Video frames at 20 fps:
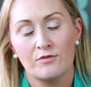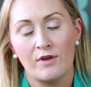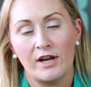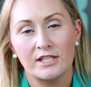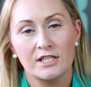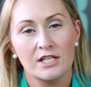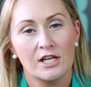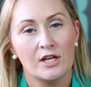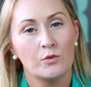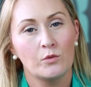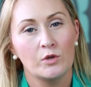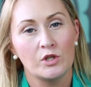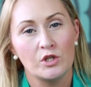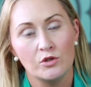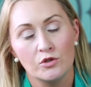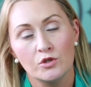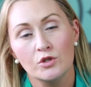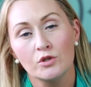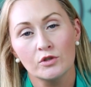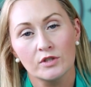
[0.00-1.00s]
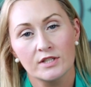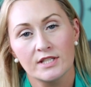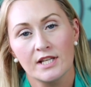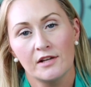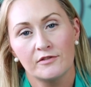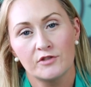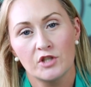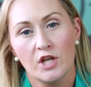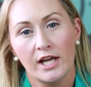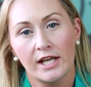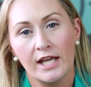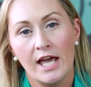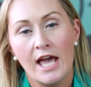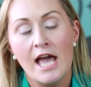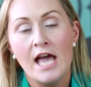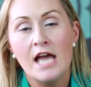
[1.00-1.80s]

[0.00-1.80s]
recti when you do your self-check